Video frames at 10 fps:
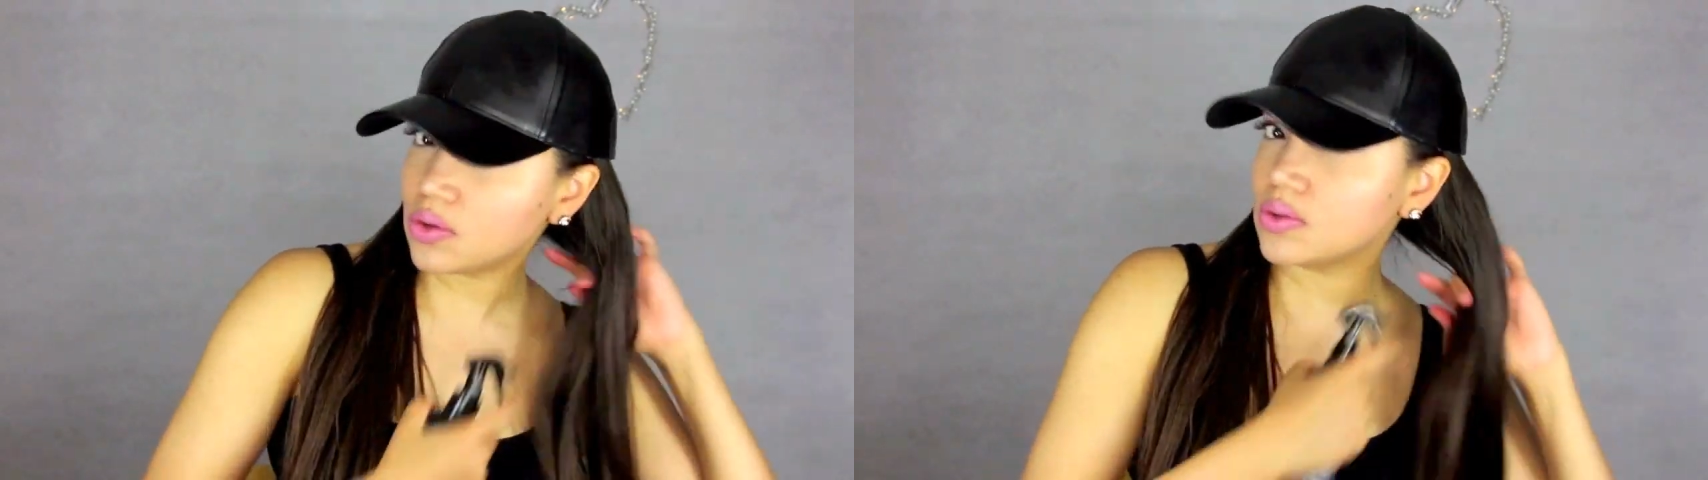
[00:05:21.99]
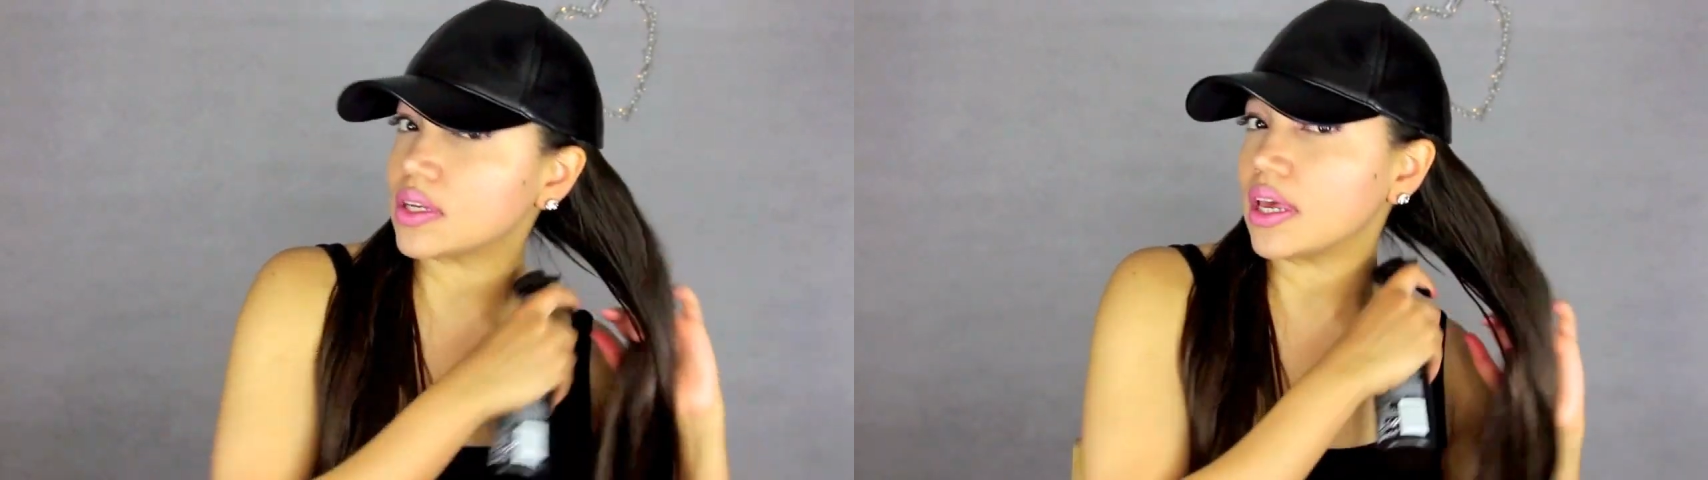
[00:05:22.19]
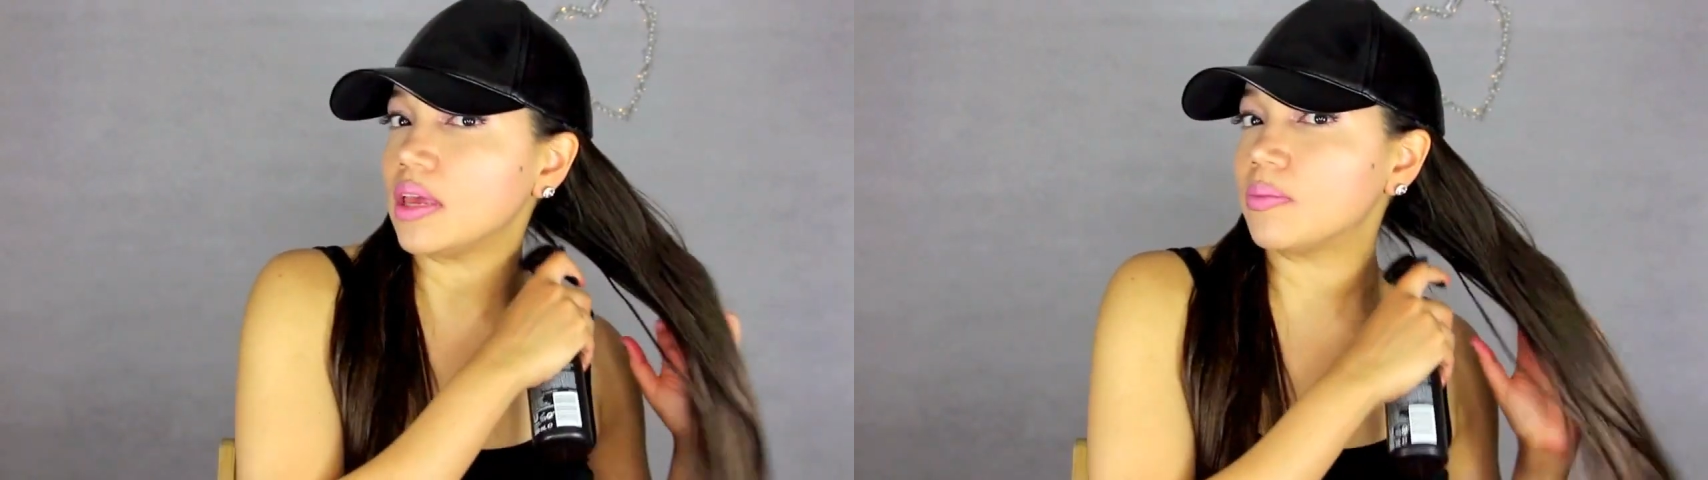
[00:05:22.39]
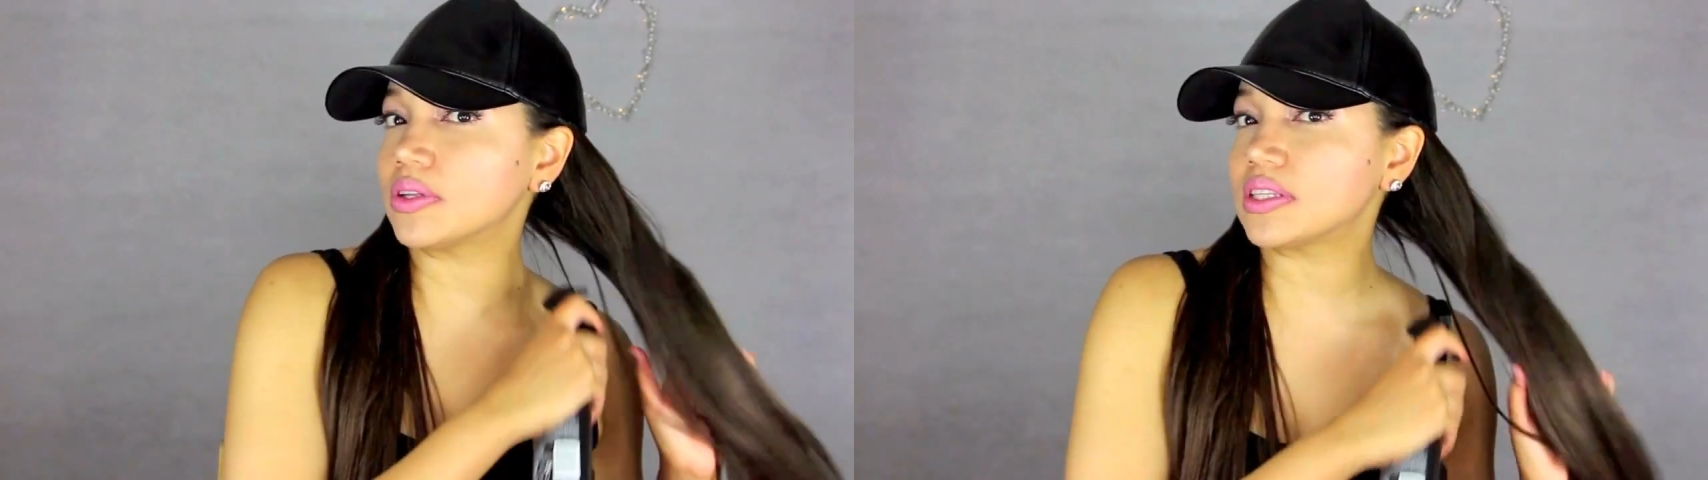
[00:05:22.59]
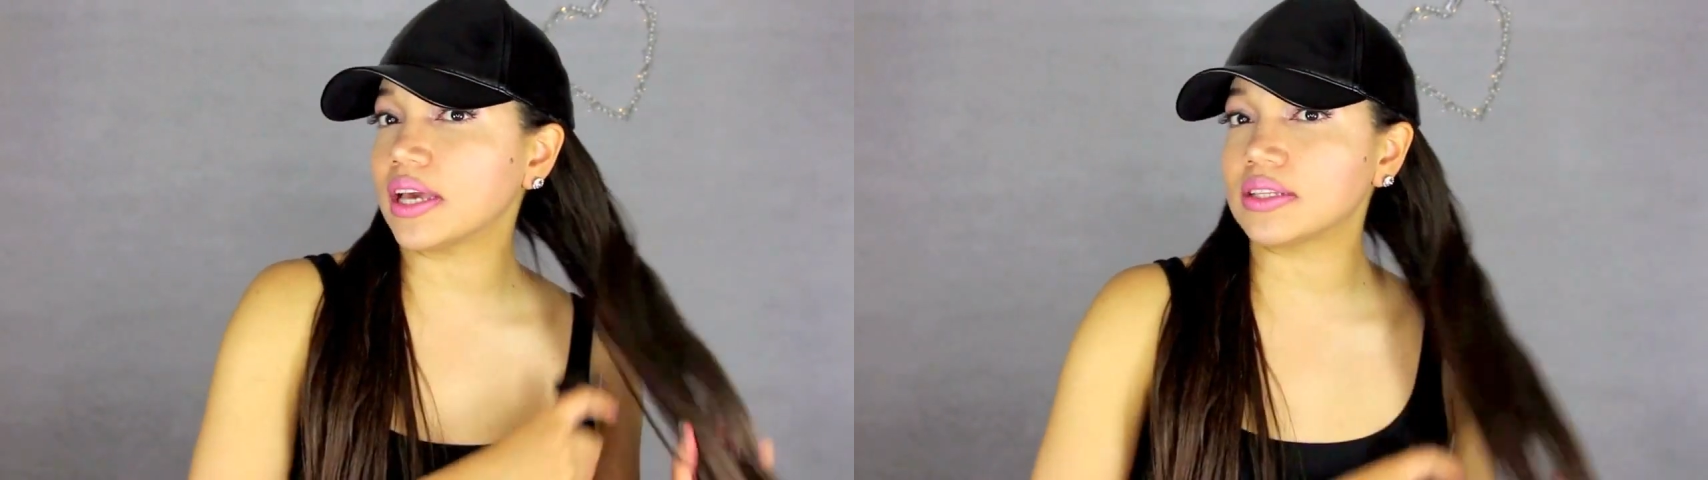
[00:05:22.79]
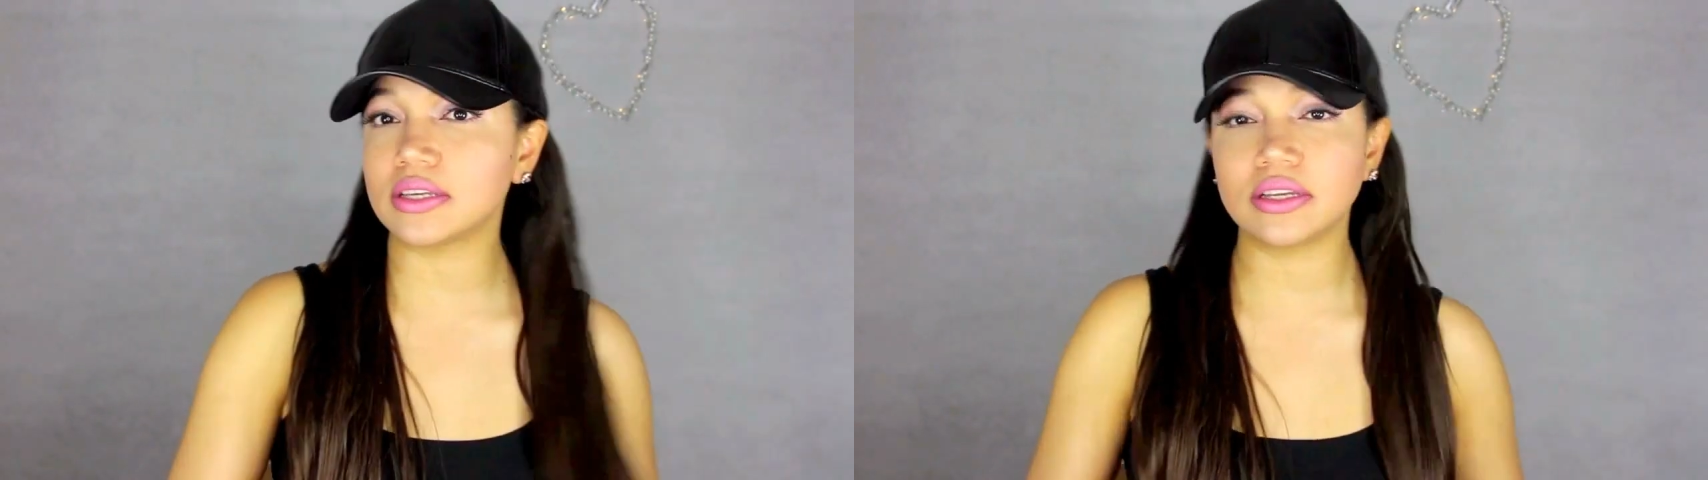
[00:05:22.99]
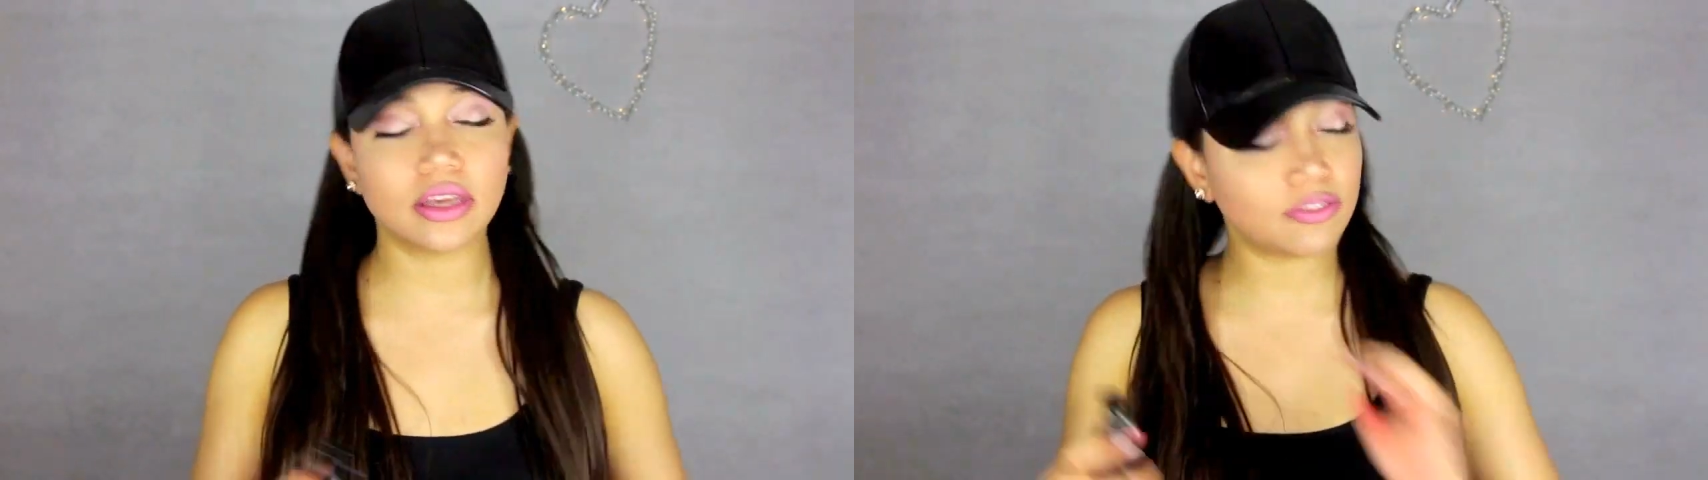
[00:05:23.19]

use a heat protectant